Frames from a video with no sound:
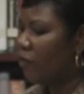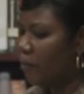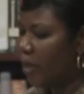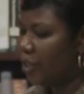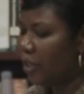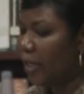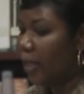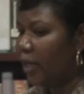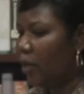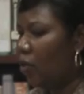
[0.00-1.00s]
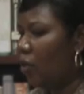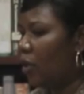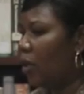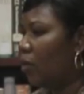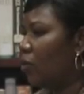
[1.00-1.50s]
you've mentioned earlier
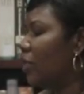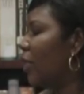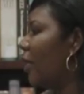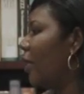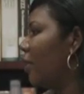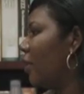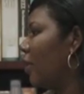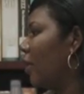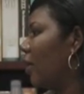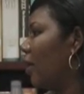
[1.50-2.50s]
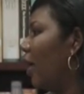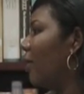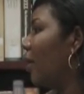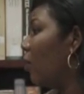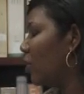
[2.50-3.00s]
on concerning the
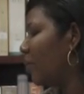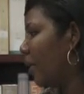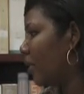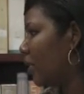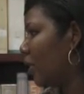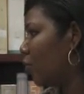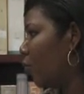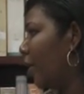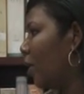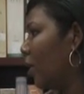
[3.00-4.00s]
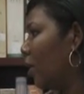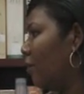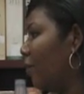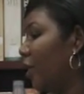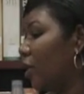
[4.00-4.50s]
other counterparts that you work
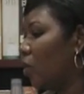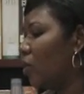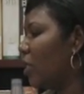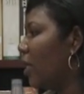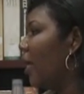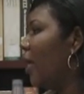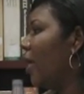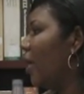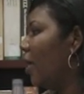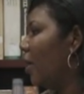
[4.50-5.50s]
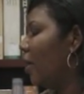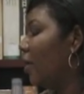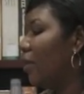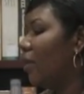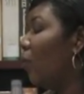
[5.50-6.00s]
very closely
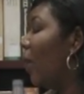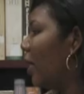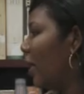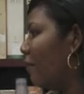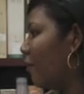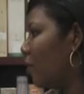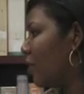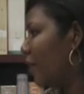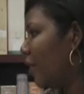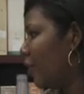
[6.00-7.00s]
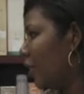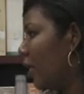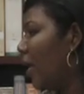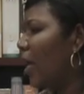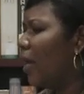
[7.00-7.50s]
in wildlife conservation.
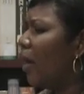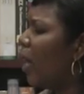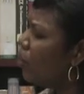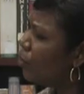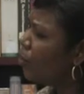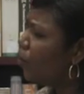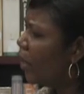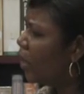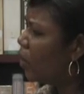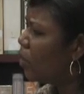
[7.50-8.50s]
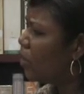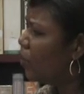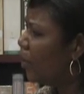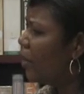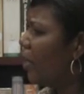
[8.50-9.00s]
And how do you work closely
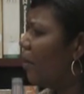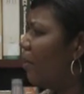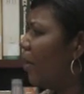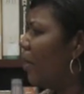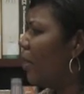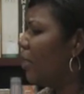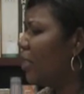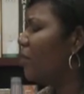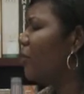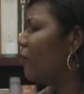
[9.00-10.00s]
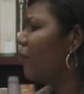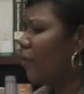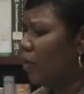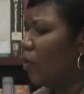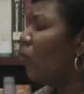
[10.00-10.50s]
with them in terms of
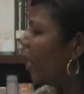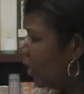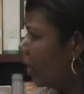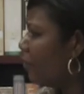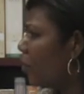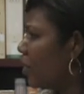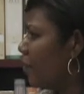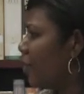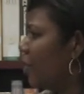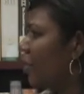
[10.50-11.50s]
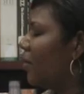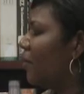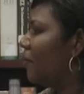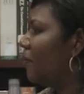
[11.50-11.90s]
wildlife conservation?